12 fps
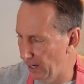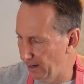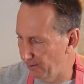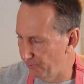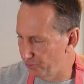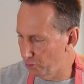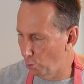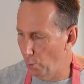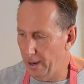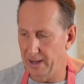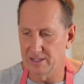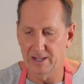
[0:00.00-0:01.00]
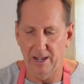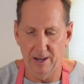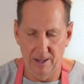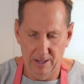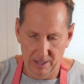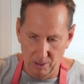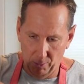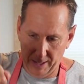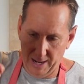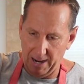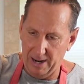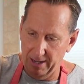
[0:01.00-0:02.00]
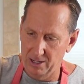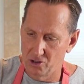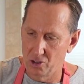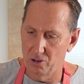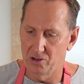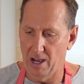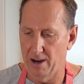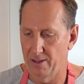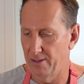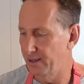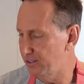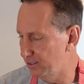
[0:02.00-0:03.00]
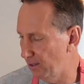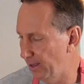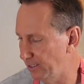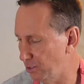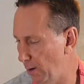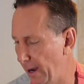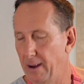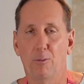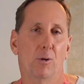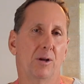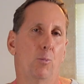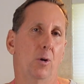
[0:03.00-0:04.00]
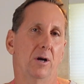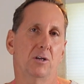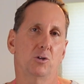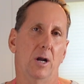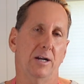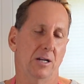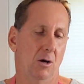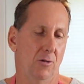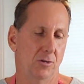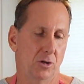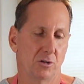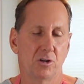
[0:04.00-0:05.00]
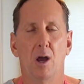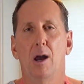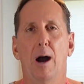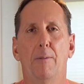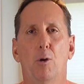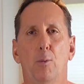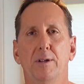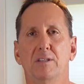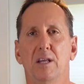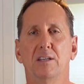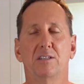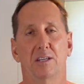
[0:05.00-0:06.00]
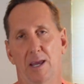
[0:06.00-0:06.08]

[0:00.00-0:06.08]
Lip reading: kind of squeeze it, you don't get any juice out of this. So that's great. We're extracting all the juice. I'm going to rinse this and